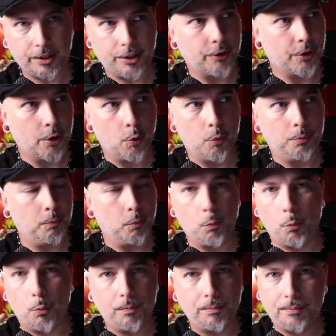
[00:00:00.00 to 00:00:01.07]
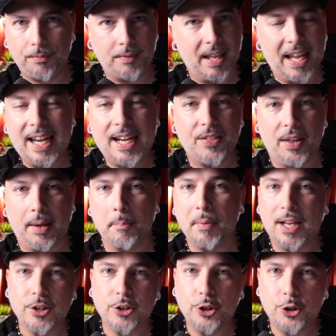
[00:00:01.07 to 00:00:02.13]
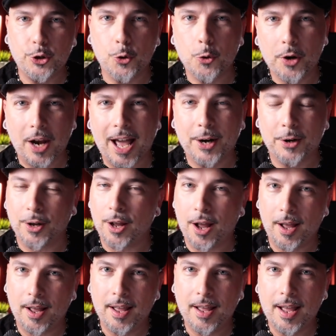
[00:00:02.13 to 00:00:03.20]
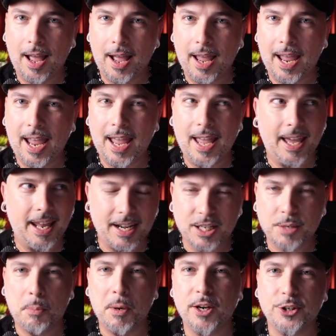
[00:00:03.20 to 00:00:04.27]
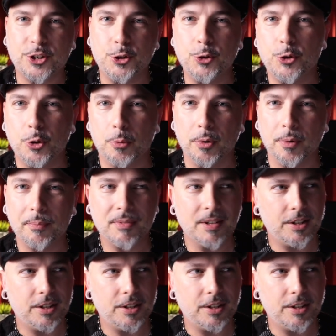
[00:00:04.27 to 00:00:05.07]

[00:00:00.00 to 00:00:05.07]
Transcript: You don't know anything because you're not a, a, an experienced YouTuber.